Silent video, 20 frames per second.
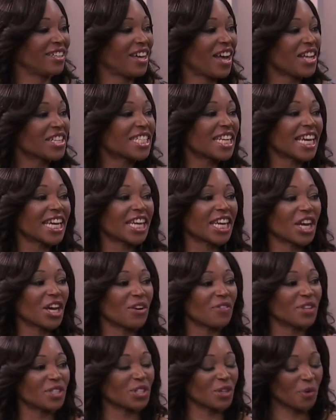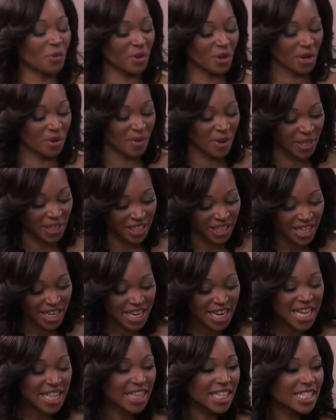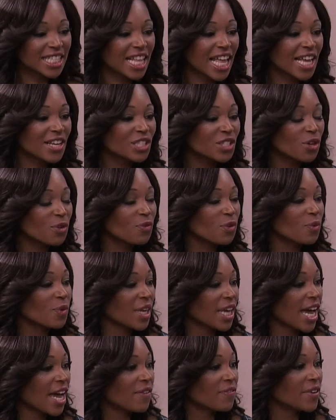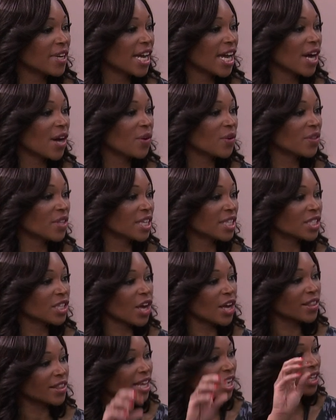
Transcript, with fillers: I'll take care of it. Don't worry about it. This last sofa we have now. Is button